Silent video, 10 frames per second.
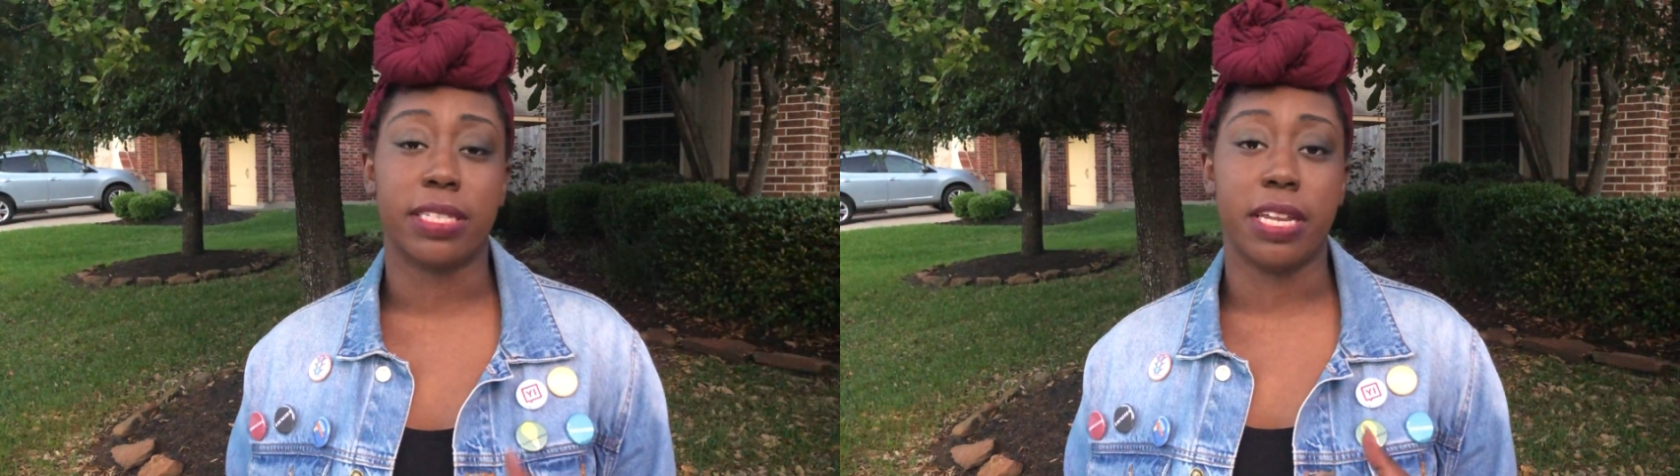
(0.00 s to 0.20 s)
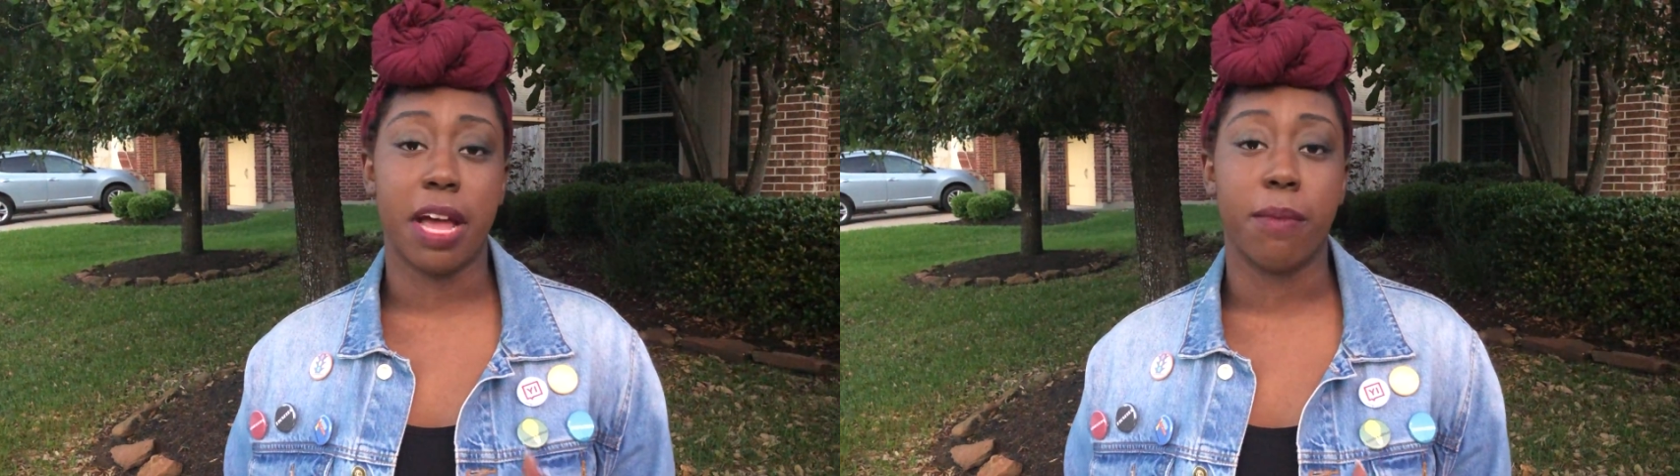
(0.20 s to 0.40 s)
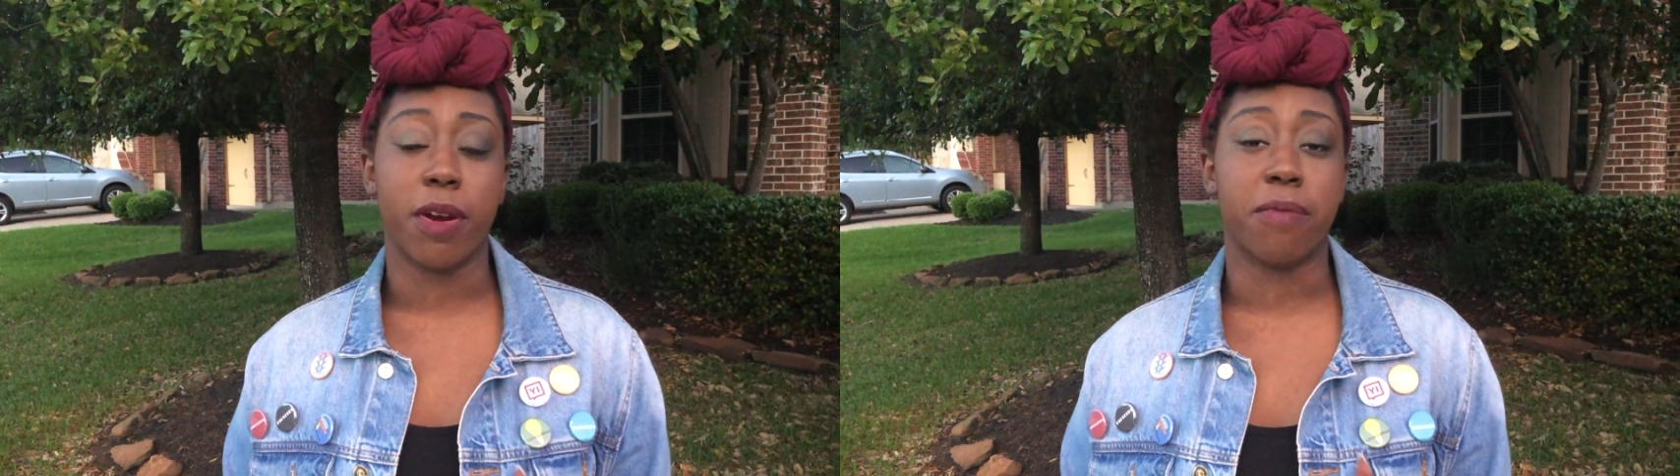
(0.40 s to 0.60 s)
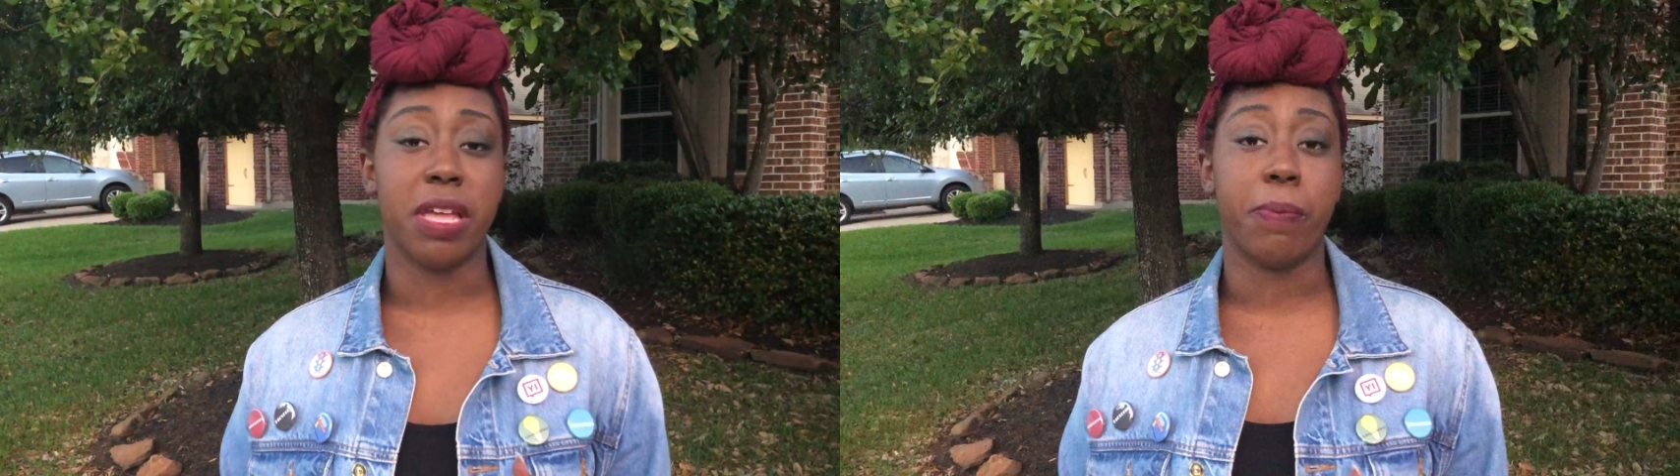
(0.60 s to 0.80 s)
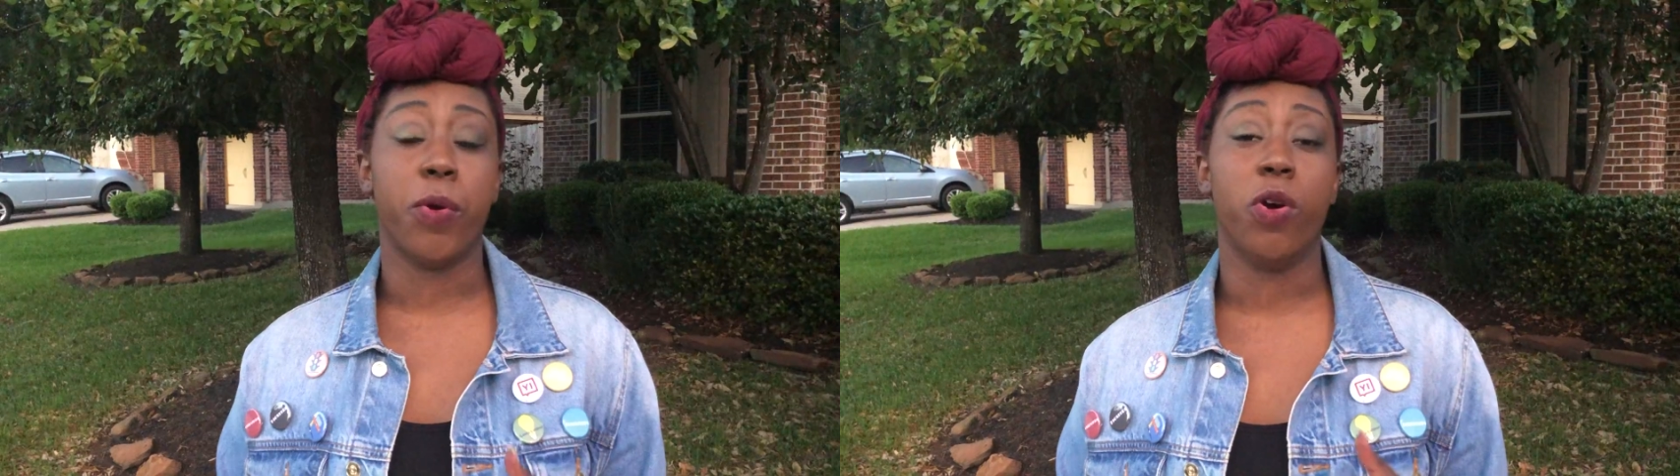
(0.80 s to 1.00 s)
the number of
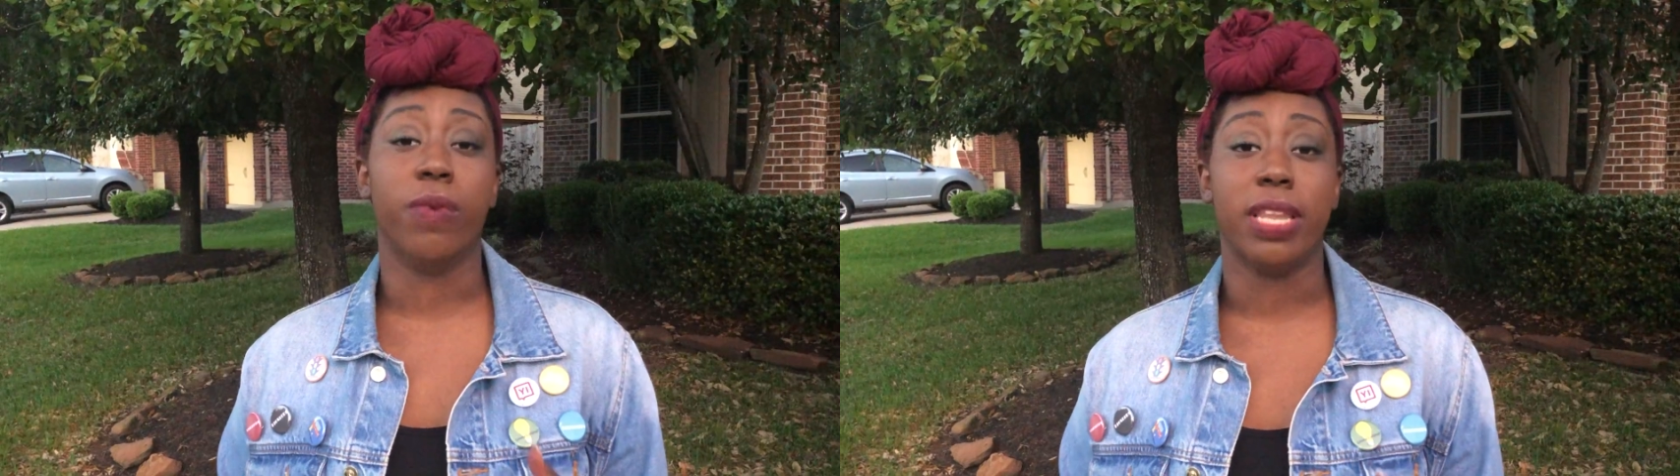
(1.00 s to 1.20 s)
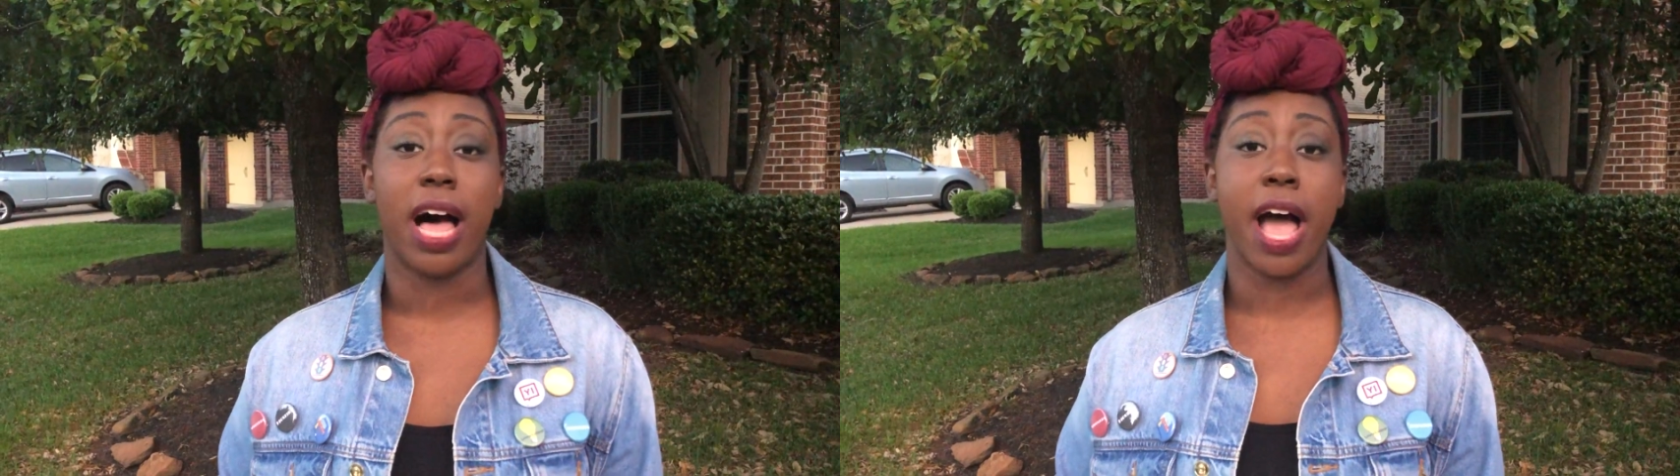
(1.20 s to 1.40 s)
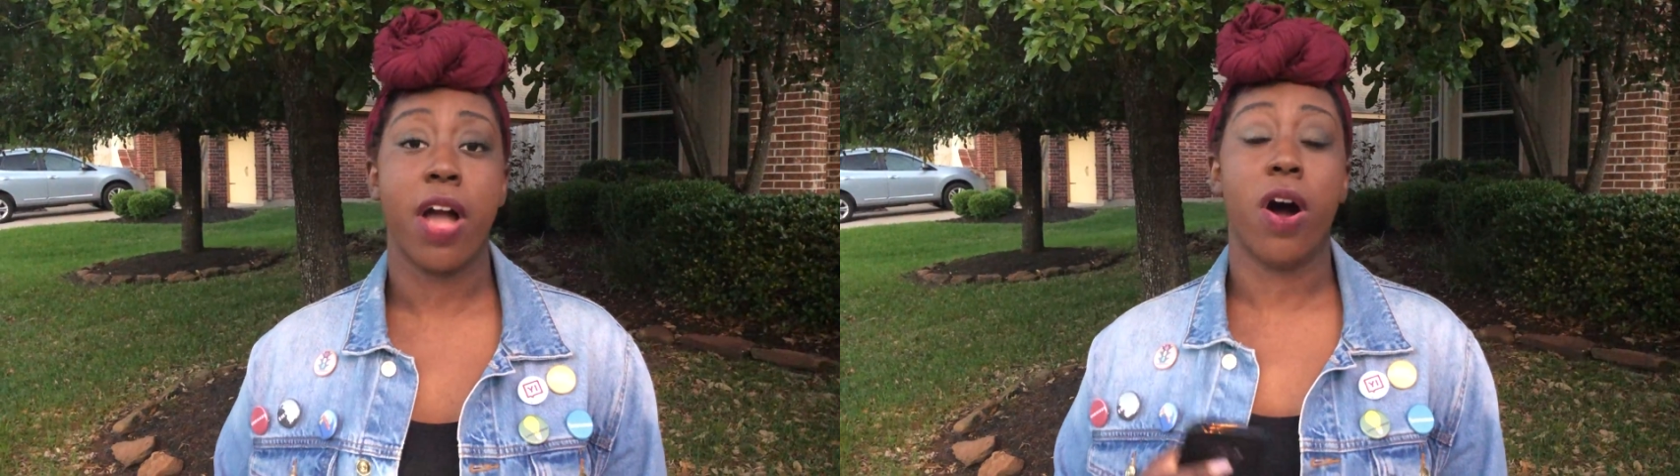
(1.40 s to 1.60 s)
people who rely